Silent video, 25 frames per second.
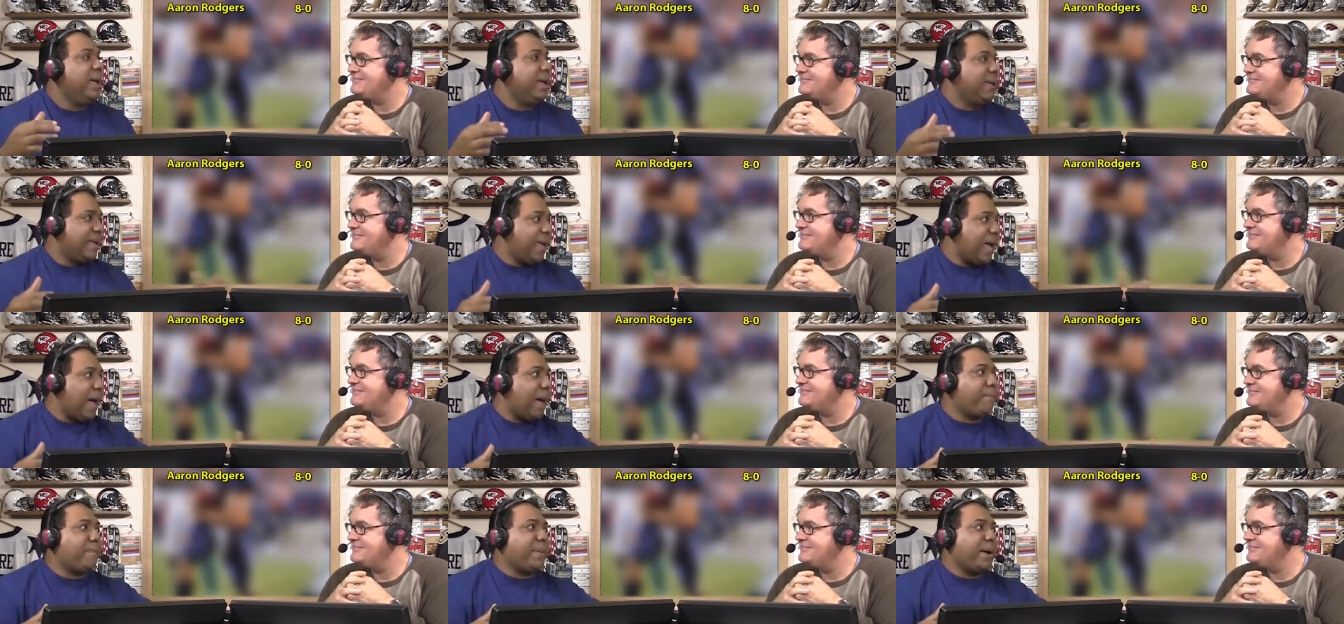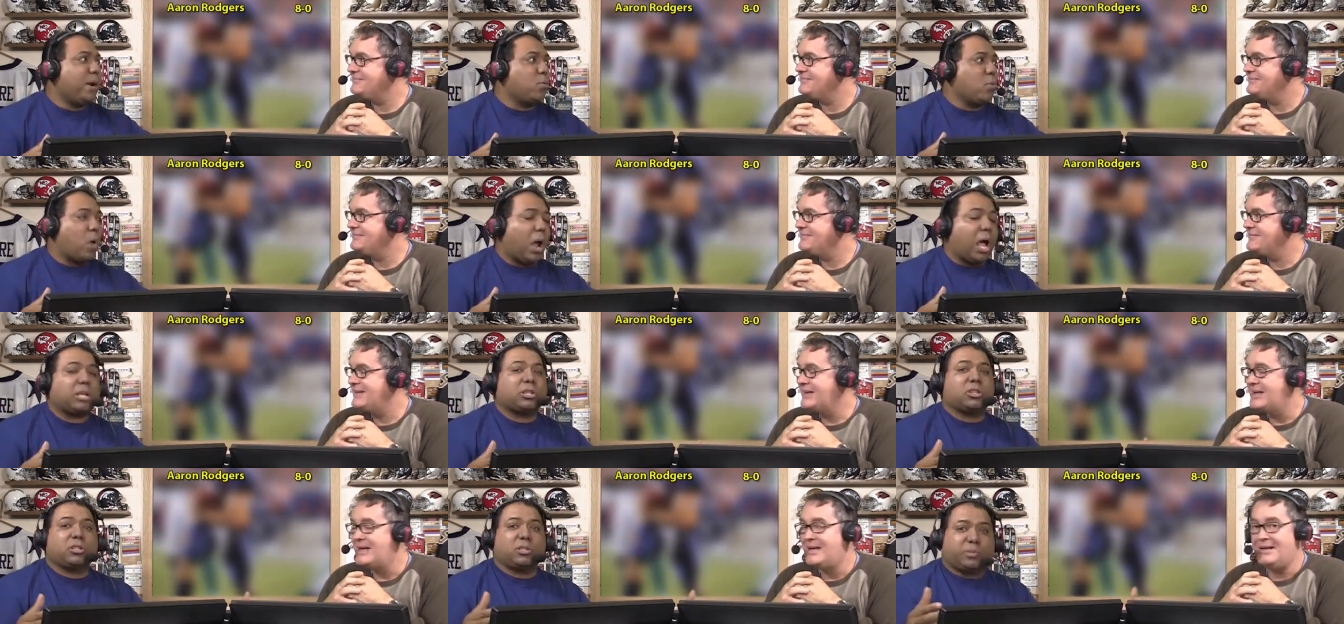Speaker 1: Yeah, Ben
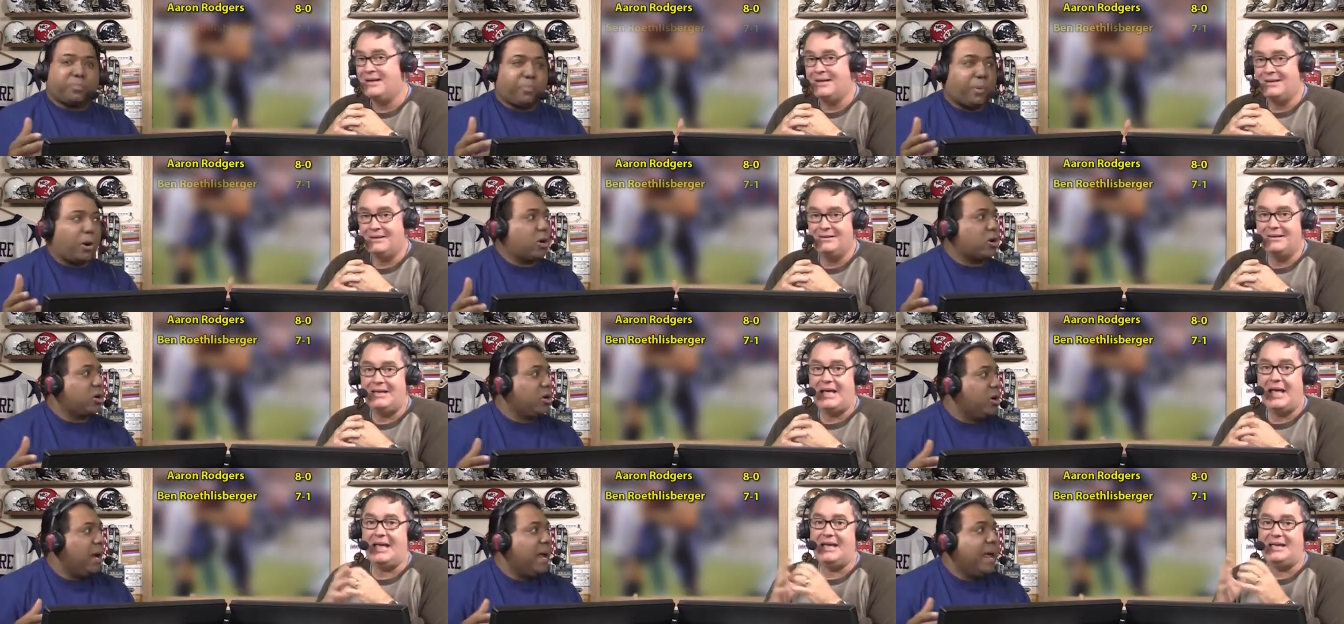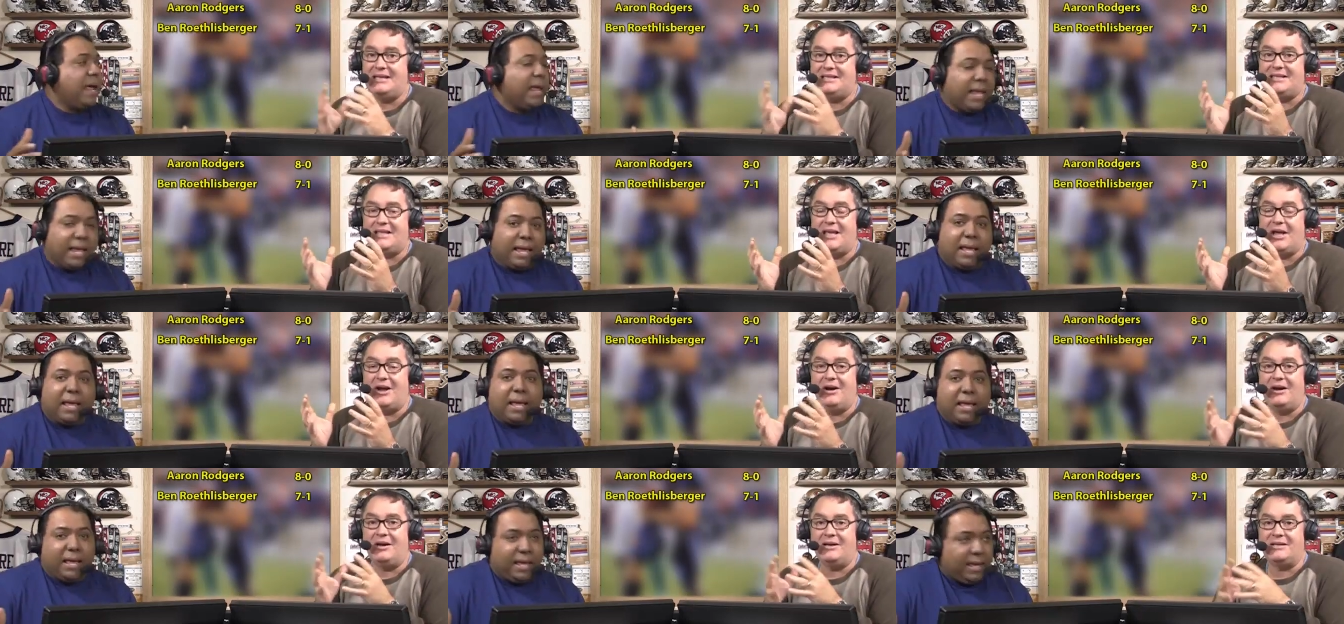Roethlisberger. Yeah, he's
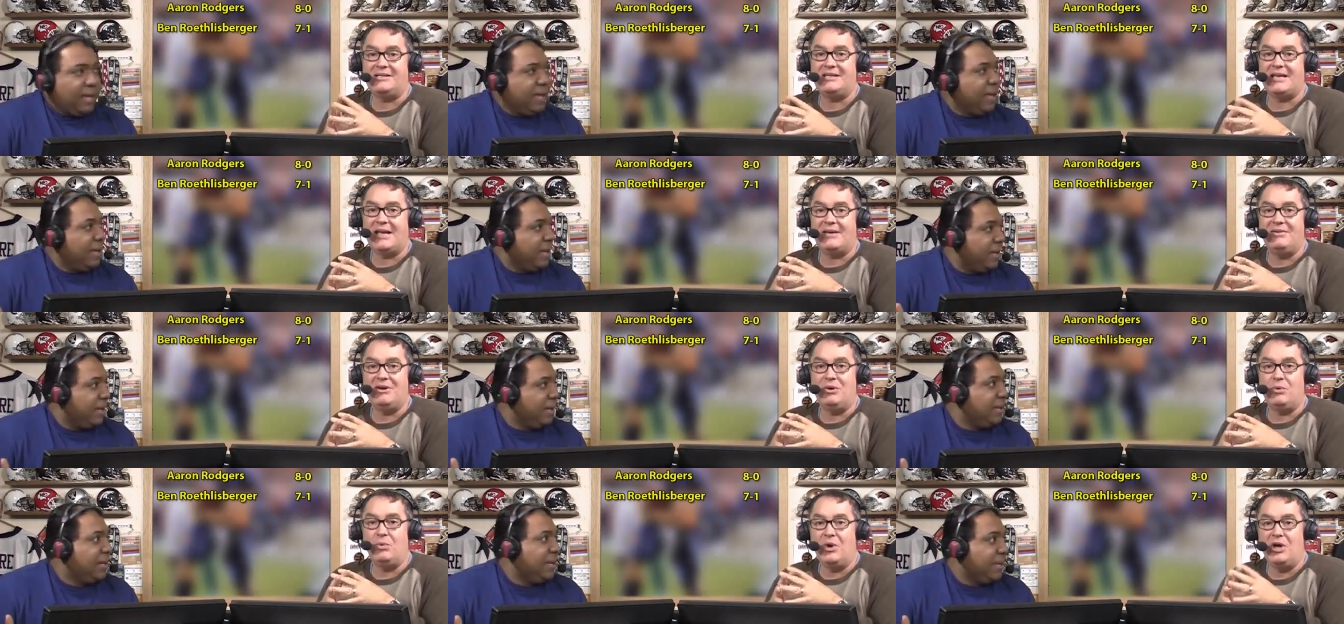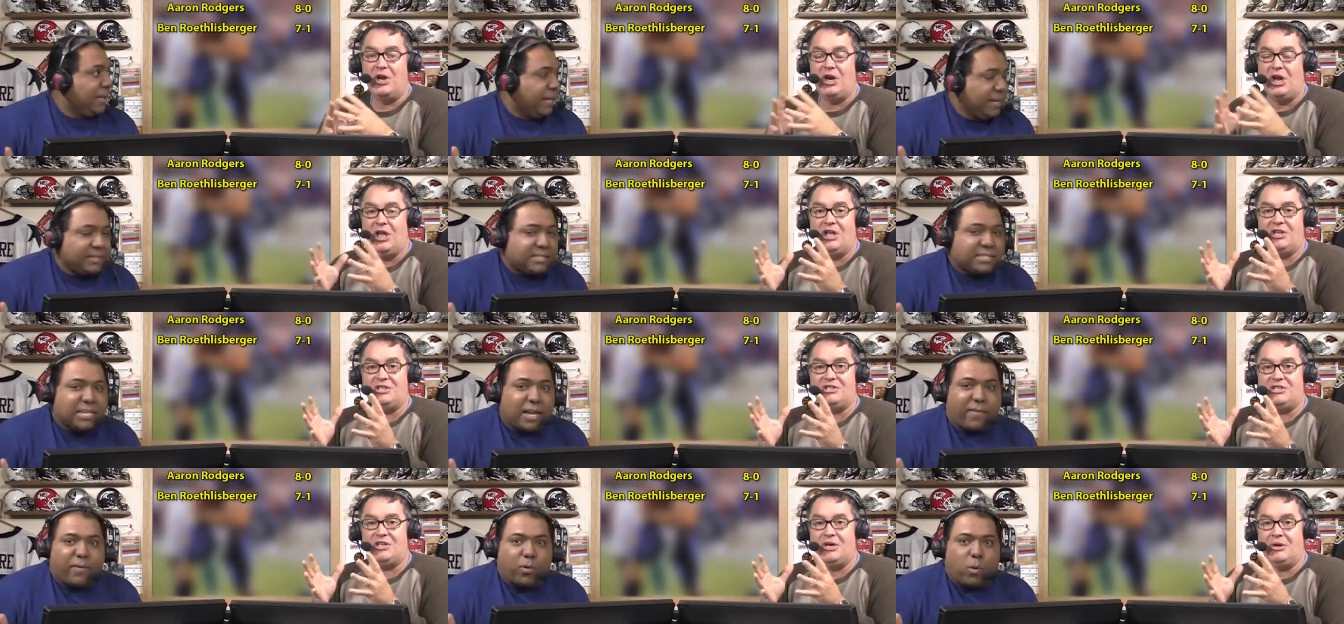there at seven and one.
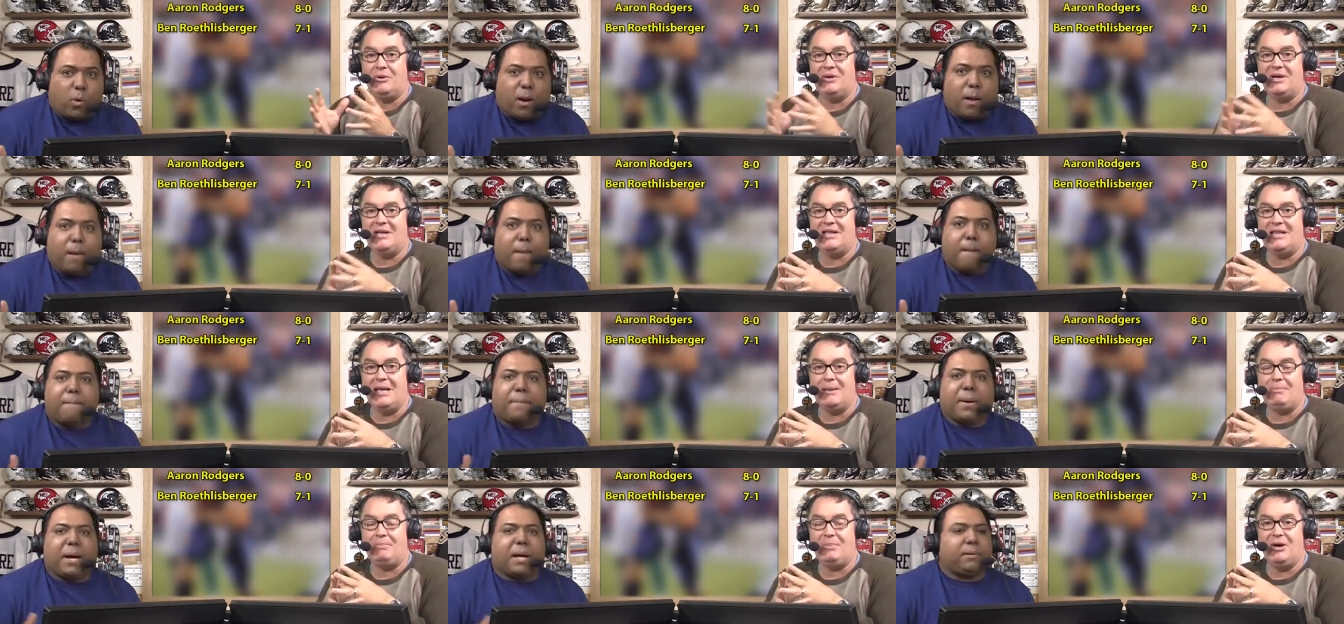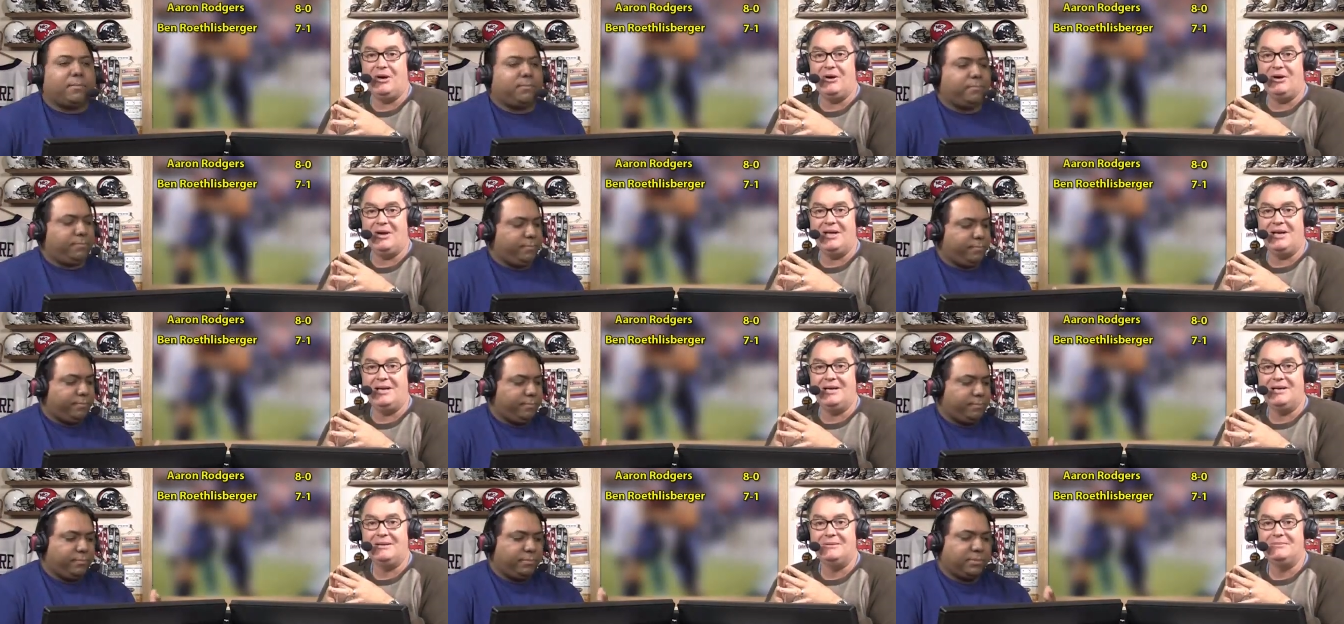He's seven and one in that but
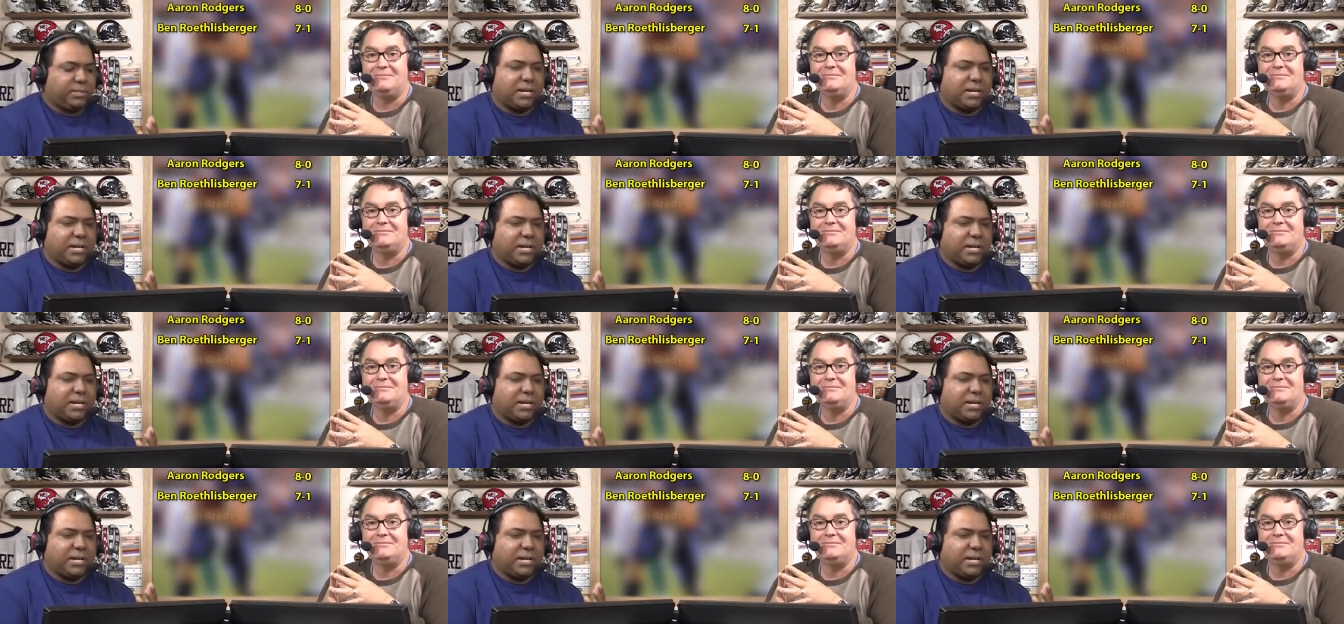period.